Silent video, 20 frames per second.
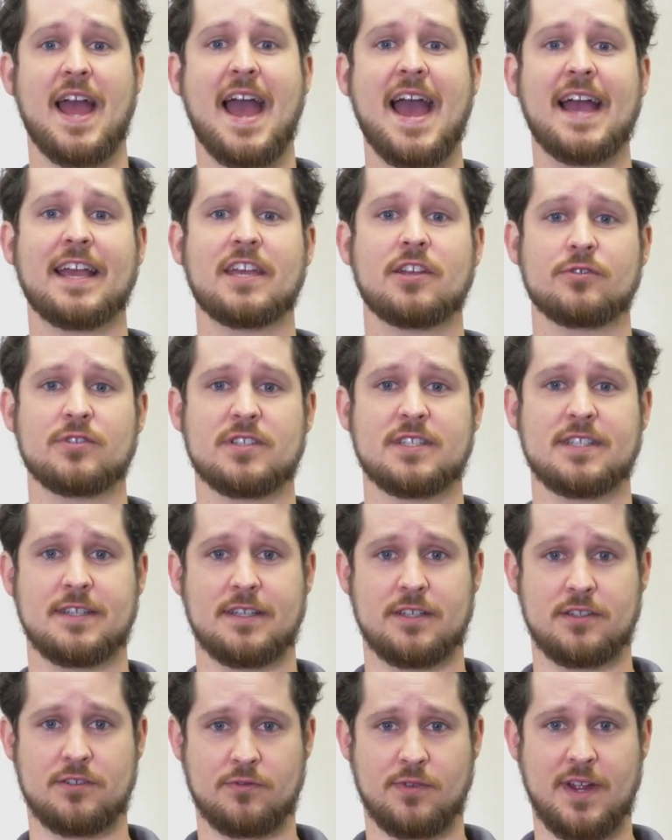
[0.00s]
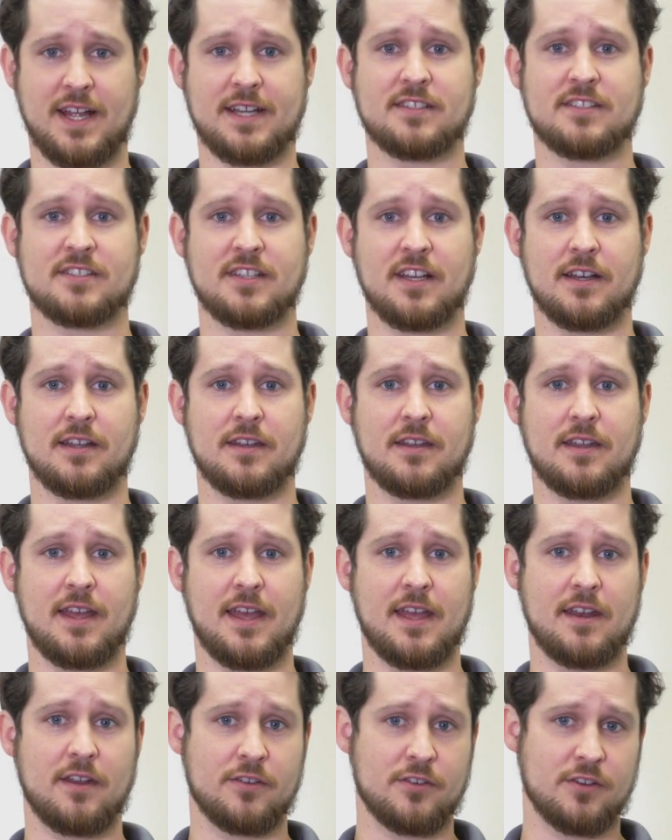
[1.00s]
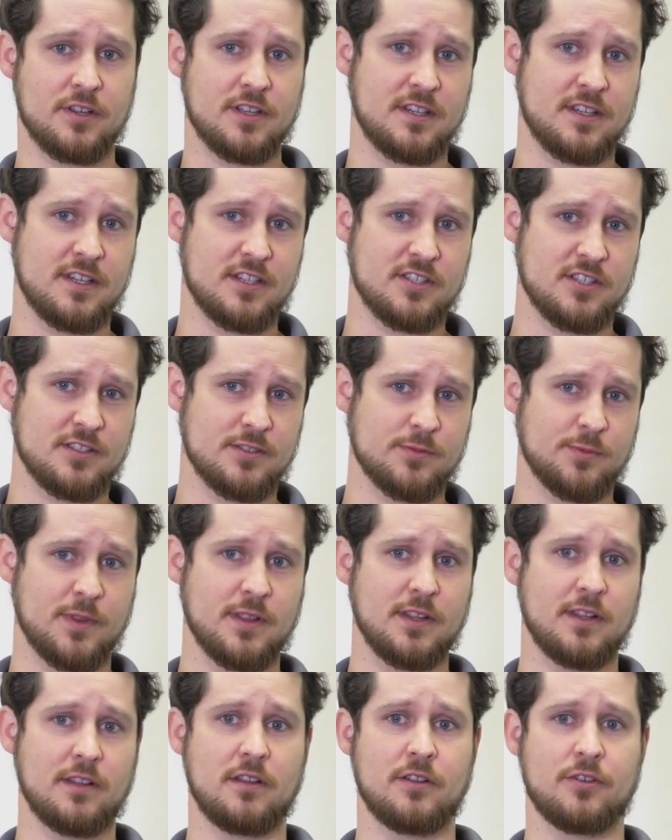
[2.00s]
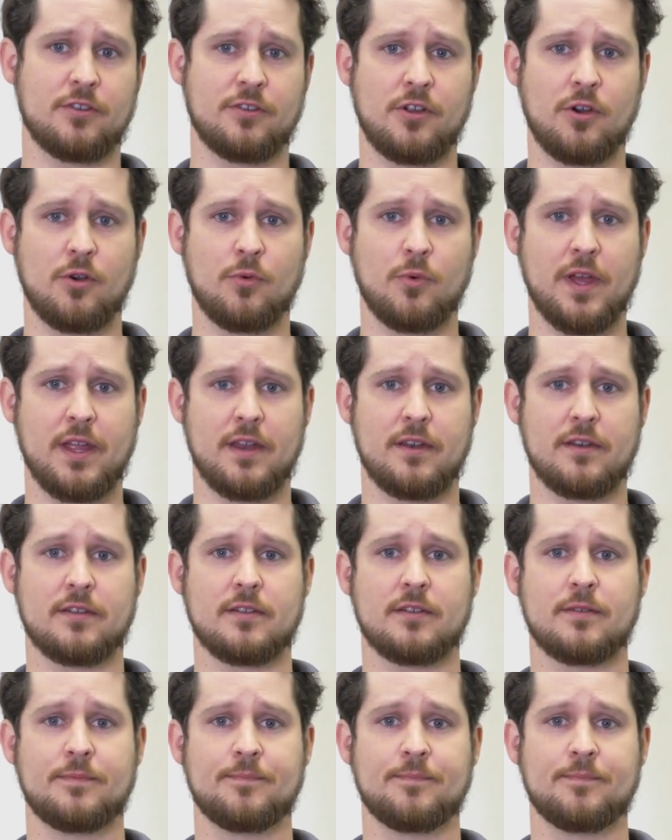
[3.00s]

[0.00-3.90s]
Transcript: accuracy in direct sun and under conditions with little or no wind.